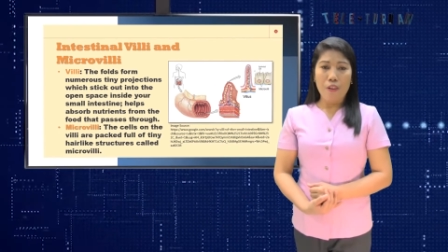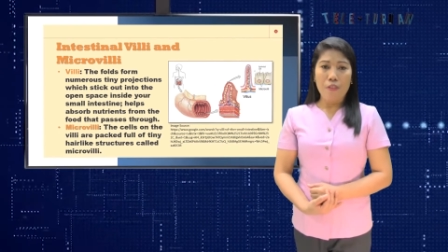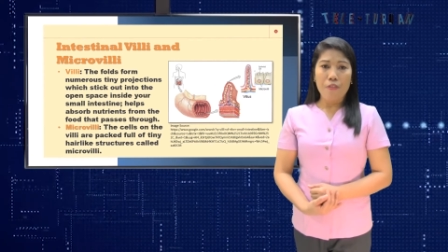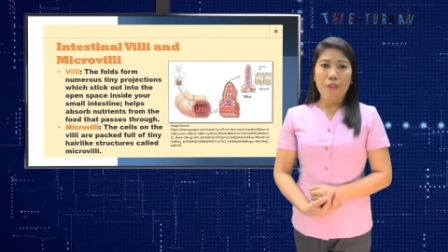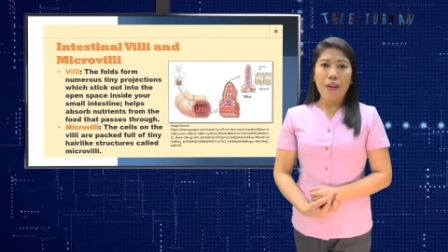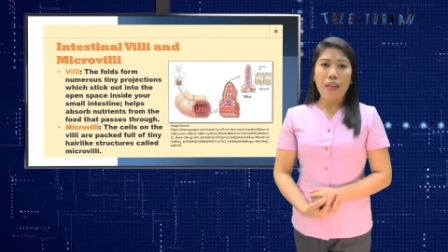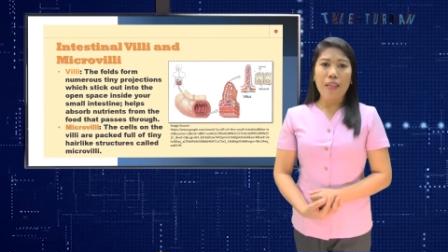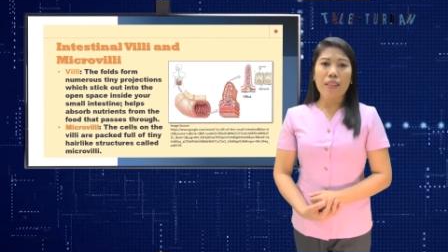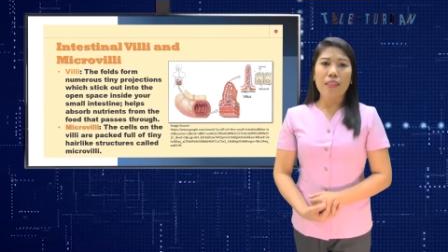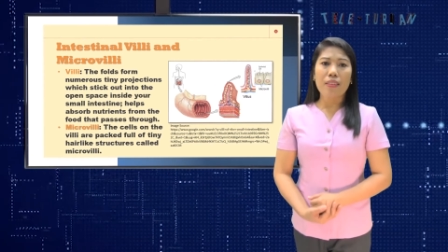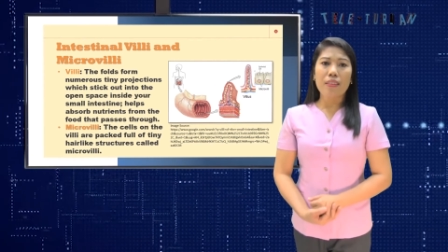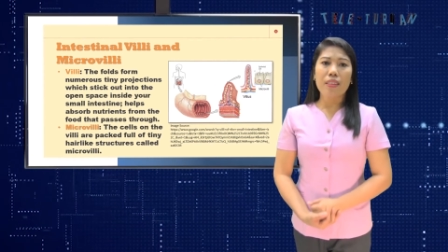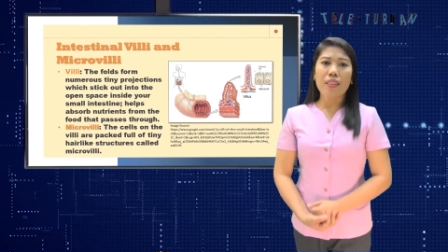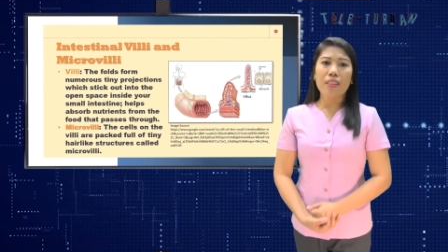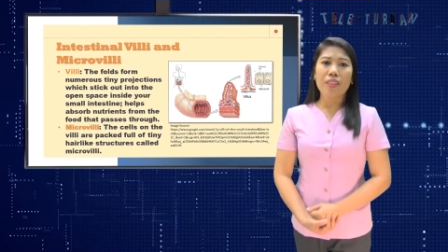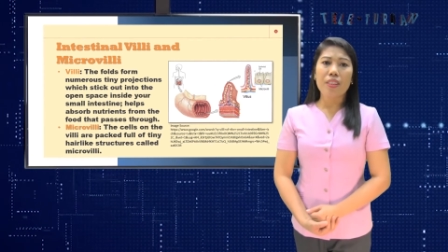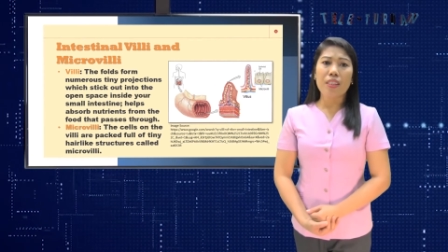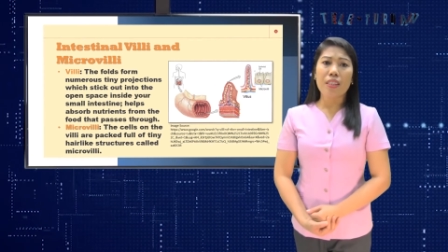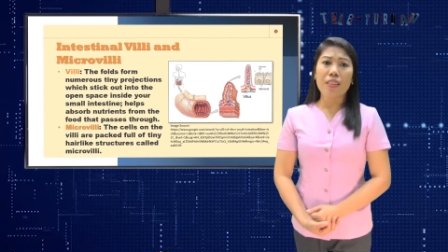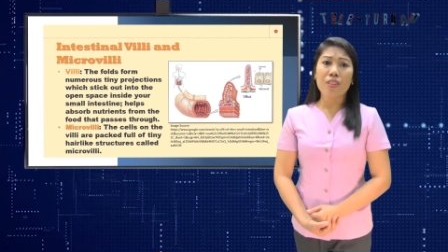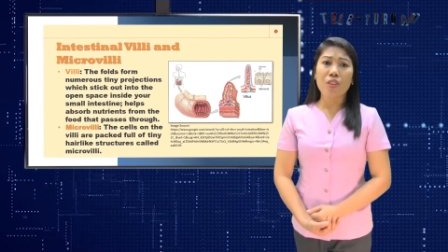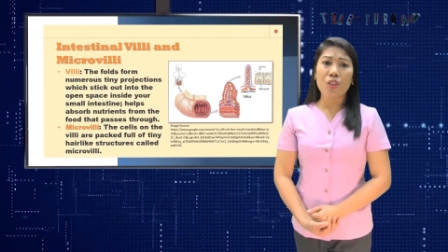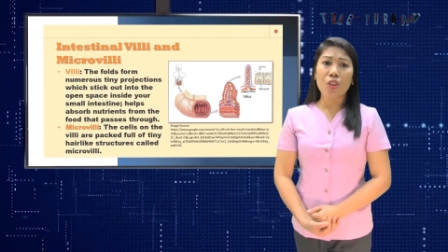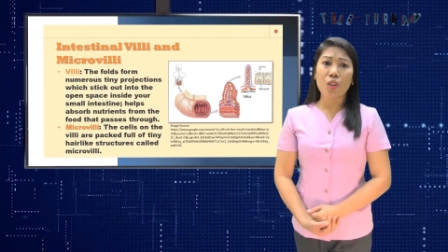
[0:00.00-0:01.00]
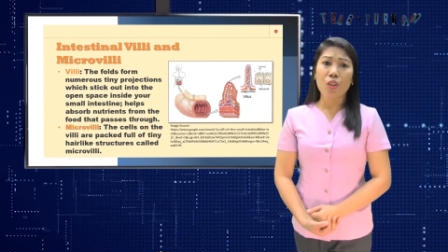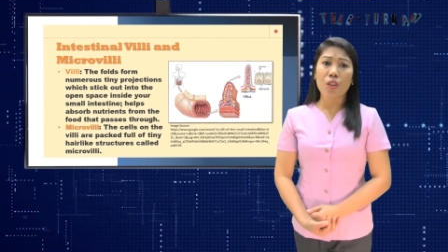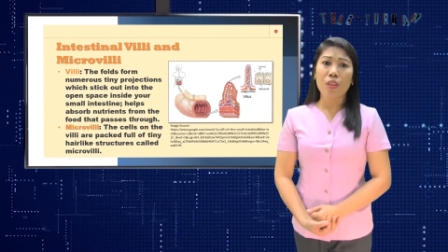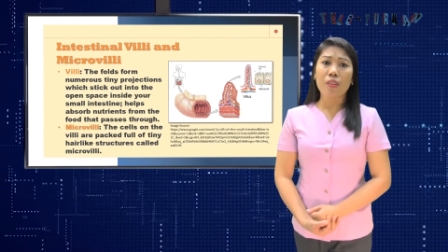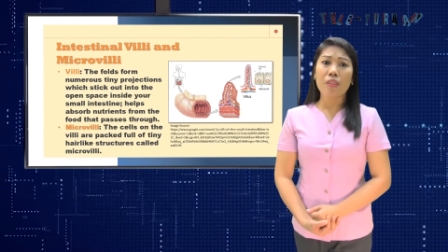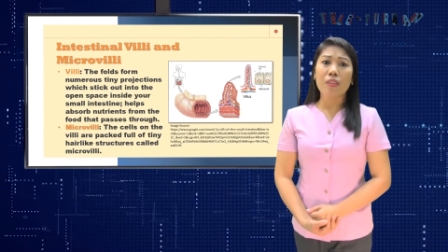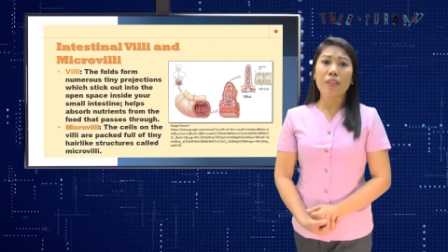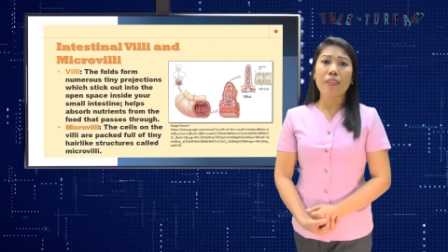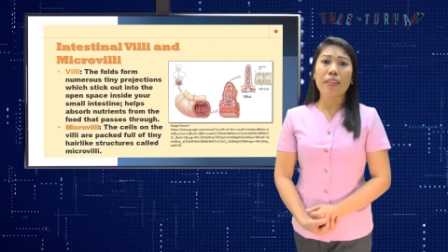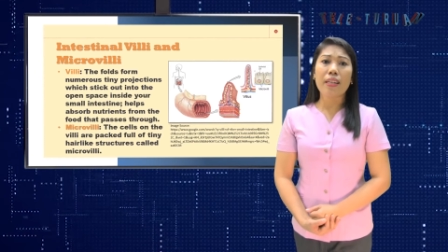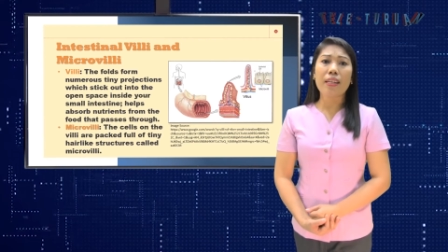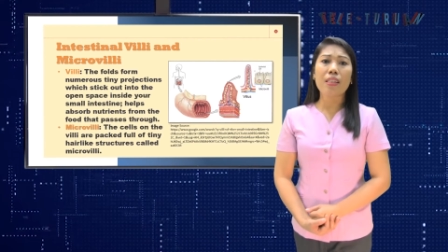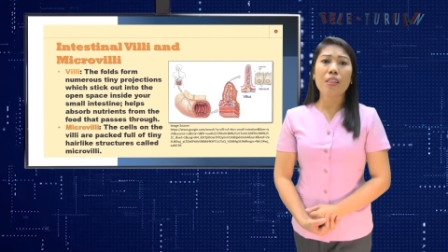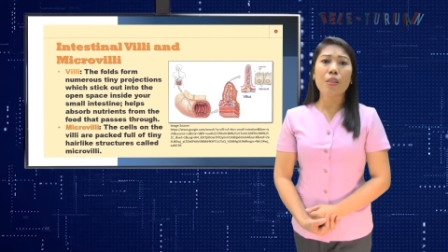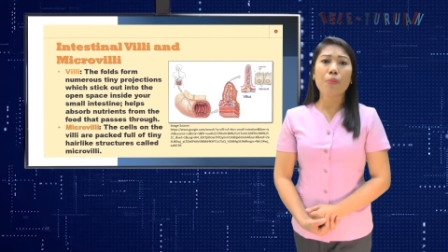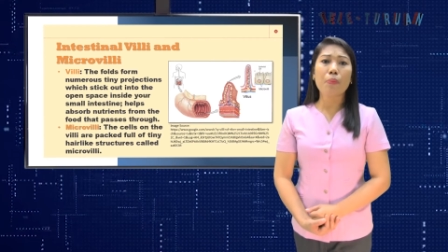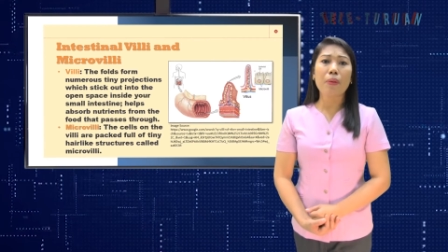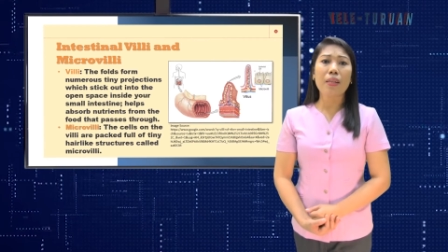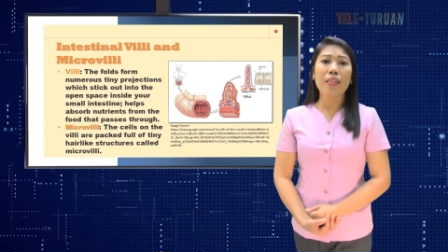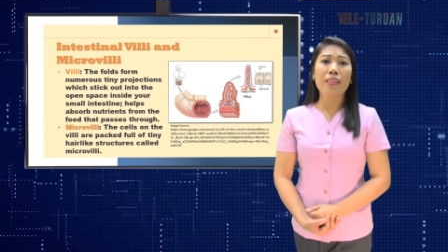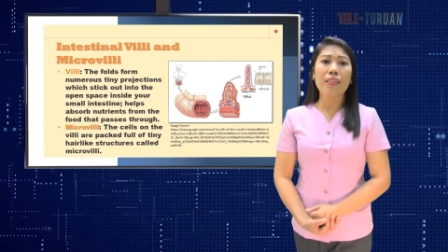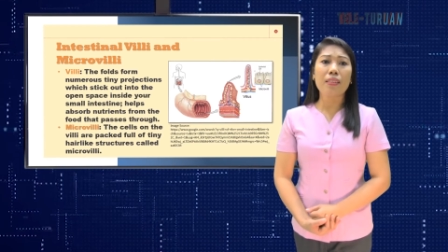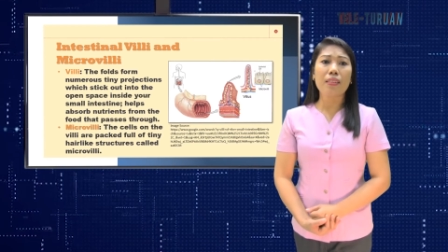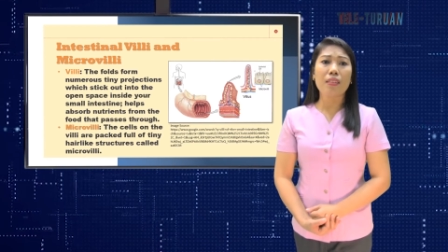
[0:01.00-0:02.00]
Final digestion takes
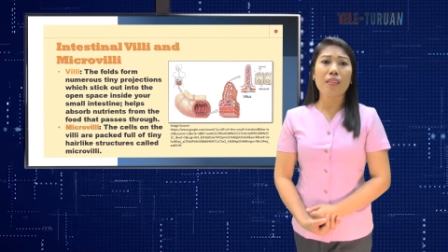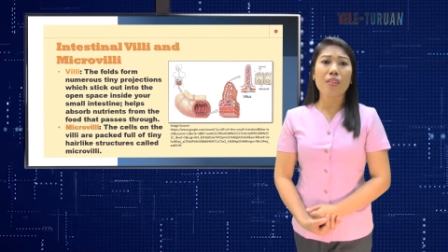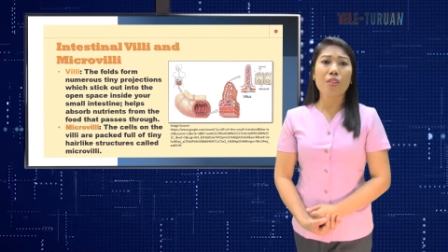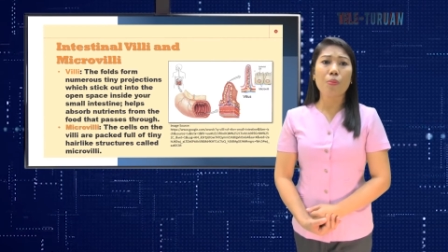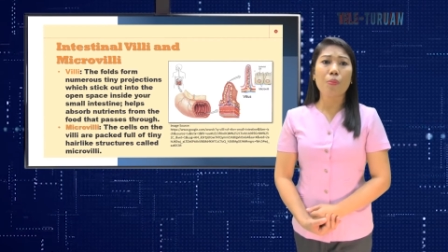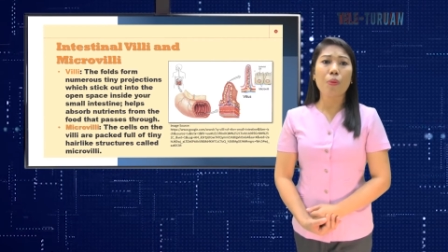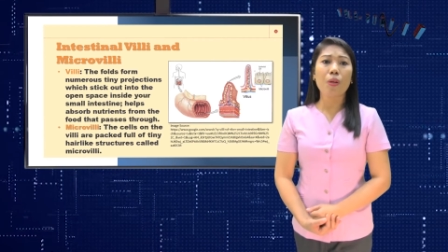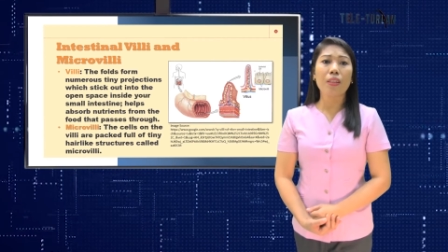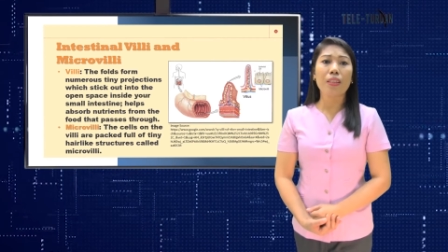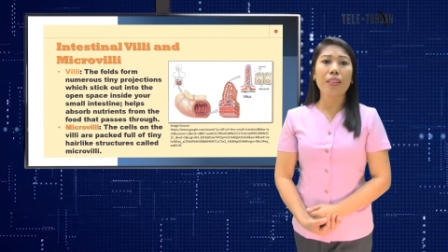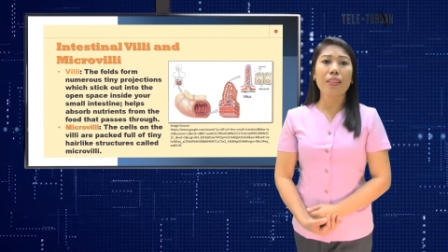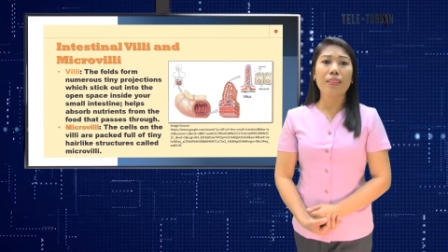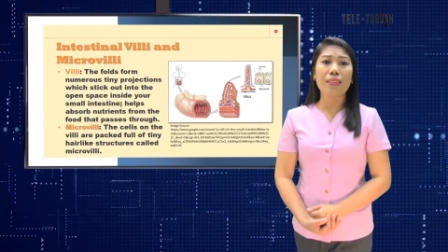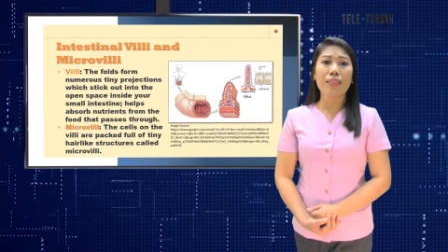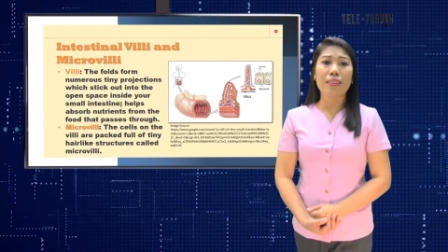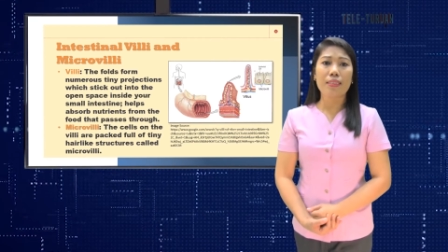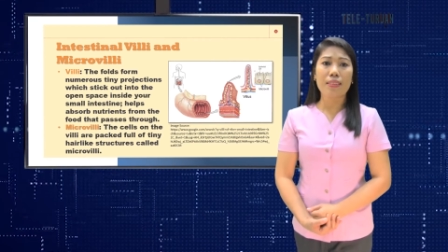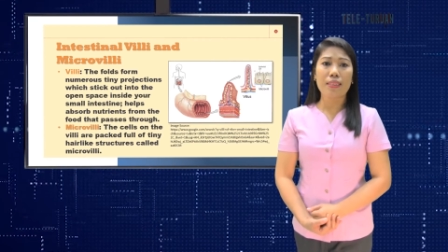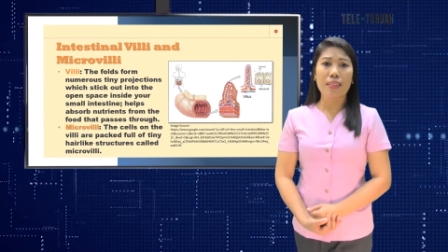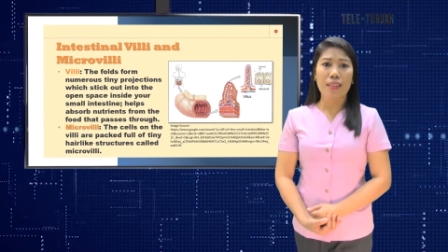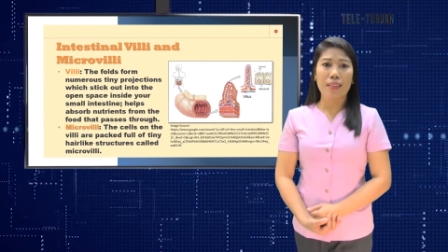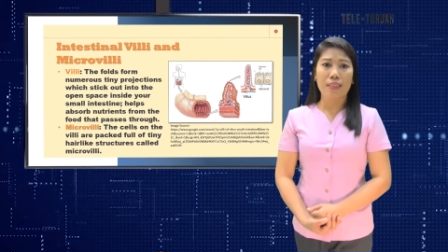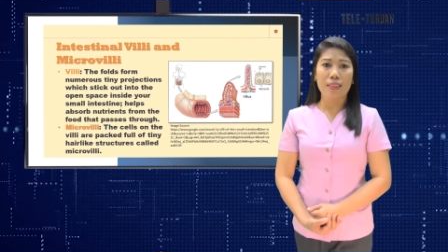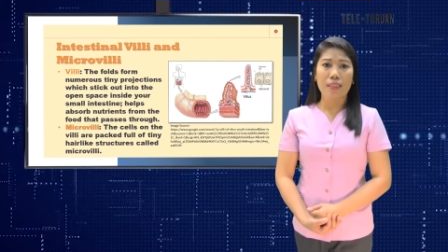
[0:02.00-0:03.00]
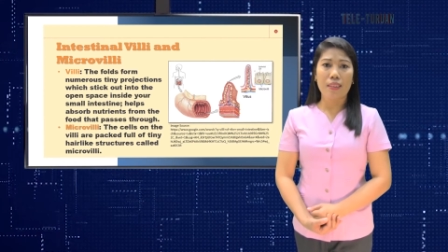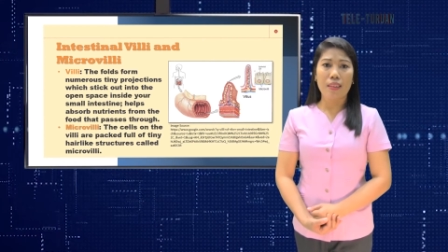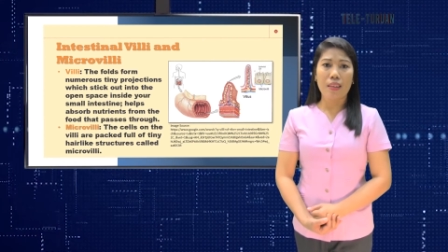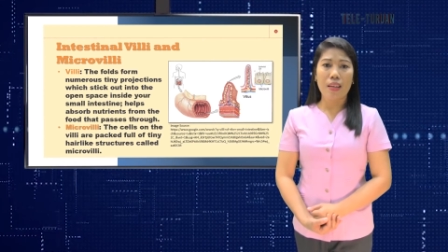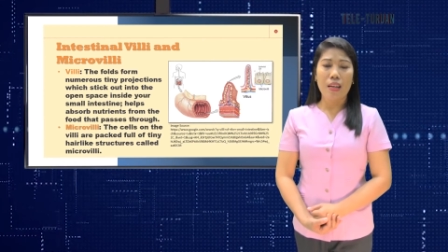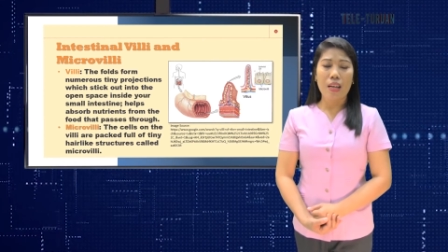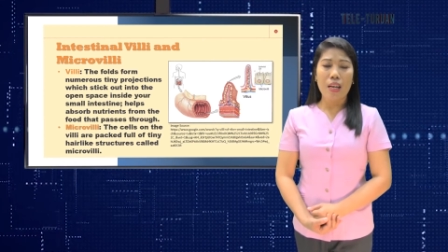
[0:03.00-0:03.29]
place in the small intestine.